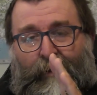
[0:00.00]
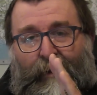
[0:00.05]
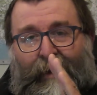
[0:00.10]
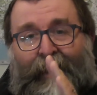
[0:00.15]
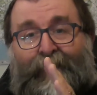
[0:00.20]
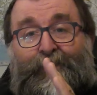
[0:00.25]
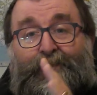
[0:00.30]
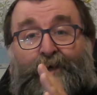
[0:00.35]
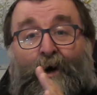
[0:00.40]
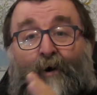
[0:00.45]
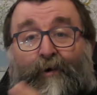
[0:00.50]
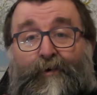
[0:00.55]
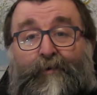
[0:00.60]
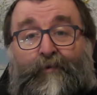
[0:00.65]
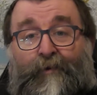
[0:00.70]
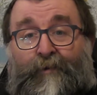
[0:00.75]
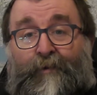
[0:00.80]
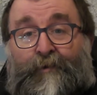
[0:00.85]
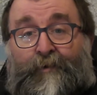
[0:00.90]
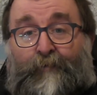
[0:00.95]
in touch
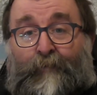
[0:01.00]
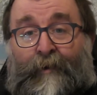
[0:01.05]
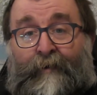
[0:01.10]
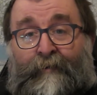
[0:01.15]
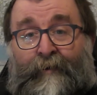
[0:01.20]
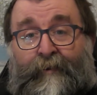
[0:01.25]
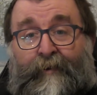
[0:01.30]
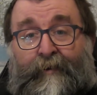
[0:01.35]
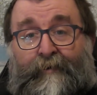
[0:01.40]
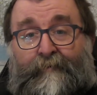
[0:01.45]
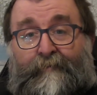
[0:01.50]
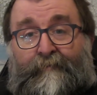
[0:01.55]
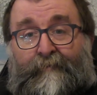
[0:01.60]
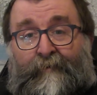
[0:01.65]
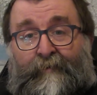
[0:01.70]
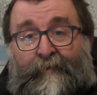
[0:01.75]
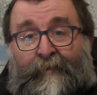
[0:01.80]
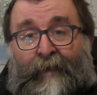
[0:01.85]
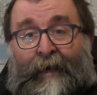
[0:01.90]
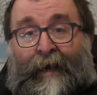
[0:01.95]
with the spirit
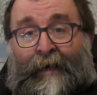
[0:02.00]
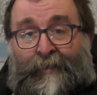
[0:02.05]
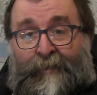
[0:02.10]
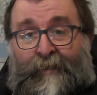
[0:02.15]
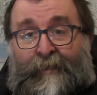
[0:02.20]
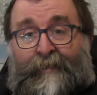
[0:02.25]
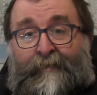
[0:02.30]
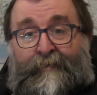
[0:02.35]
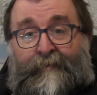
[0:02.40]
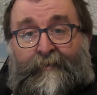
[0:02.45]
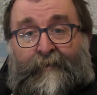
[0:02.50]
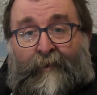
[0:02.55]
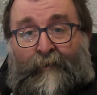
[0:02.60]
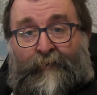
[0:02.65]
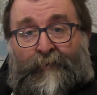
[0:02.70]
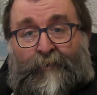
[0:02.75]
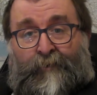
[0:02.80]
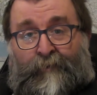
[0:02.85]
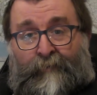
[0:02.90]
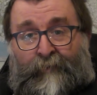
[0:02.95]
as it
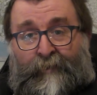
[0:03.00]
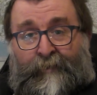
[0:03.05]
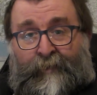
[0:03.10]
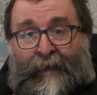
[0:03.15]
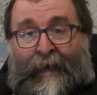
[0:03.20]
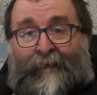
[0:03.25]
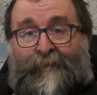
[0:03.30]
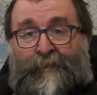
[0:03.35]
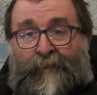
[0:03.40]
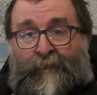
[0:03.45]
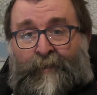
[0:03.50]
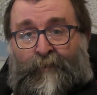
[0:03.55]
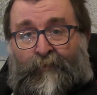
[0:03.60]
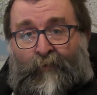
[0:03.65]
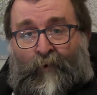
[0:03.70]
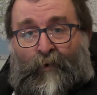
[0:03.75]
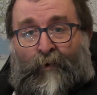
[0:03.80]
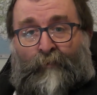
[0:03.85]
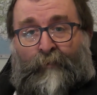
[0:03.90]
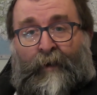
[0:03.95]
goes through its gaseous
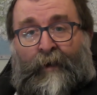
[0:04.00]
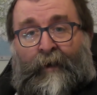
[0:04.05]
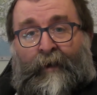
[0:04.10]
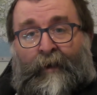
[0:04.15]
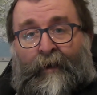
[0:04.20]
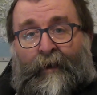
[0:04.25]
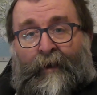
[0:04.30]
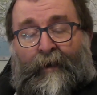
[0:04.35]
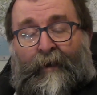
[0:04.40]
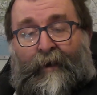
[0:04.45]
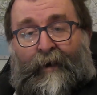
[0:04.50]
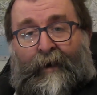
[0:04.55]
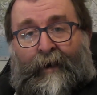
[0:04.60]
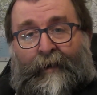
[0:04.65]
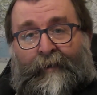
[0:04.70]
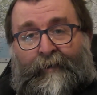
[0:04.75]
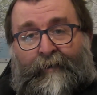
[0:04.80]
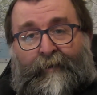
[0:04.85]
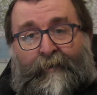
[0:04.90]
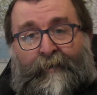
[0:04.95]
form
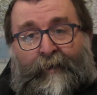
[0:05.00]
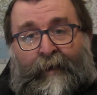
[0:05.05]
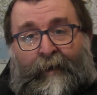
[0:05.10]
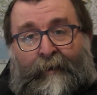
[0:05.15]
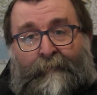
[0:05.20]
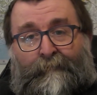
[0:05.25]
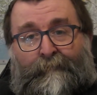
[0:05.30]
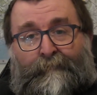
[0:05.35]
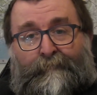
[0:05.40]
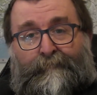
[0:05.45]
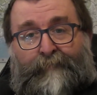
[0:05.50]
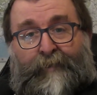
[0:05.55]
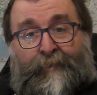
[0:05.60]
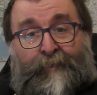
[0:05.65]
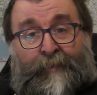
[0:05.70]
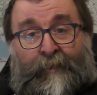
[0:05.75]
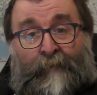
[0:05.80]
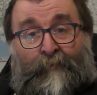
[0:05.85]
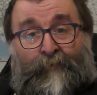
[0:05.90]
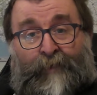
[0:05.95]
and
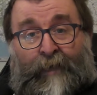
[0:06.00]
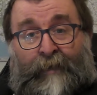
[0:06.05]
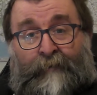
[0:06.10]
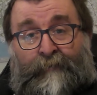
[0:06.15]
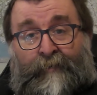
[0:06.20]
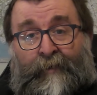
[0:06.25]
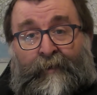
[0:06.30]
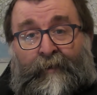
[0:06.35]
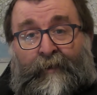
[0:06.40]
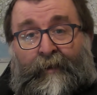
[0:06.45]
distills out.